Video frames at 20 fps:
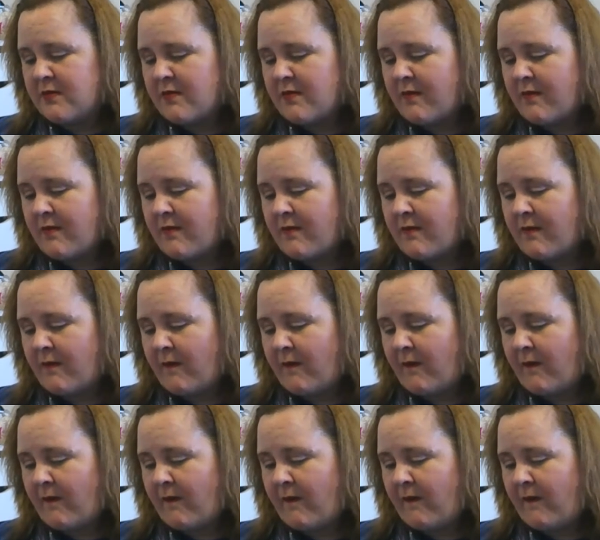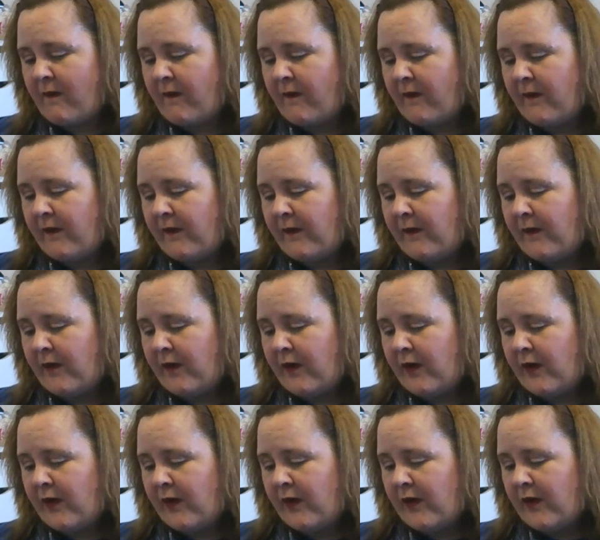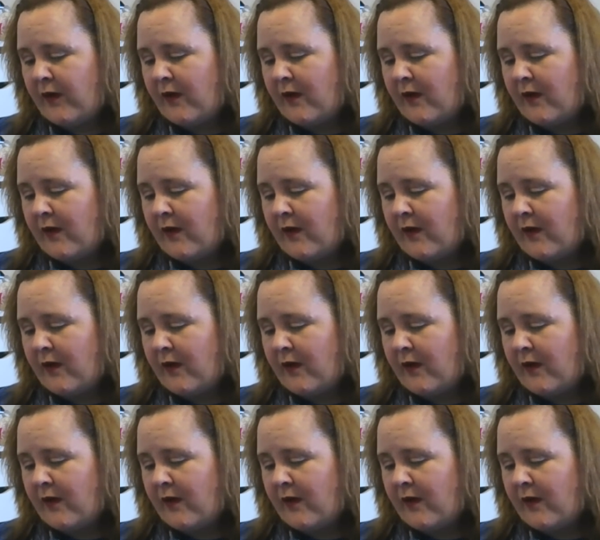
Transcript: [no speech]